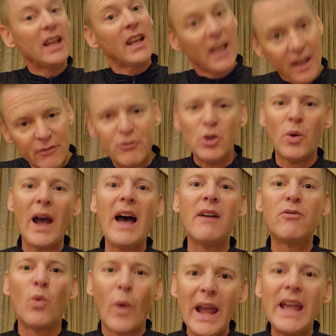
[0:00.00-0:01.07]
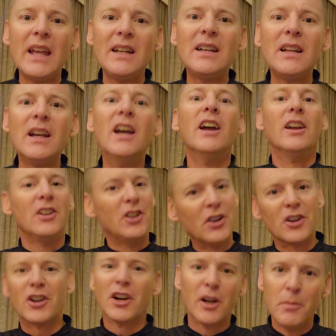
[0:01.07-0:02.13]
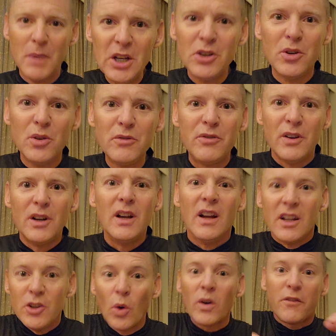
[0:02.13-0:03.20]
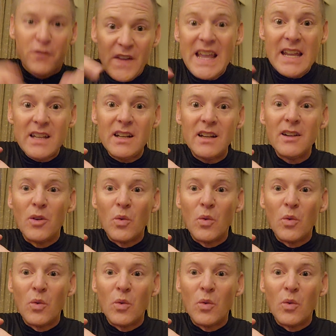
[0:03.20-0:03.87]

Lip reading: If you have wind, you're going to move your feet,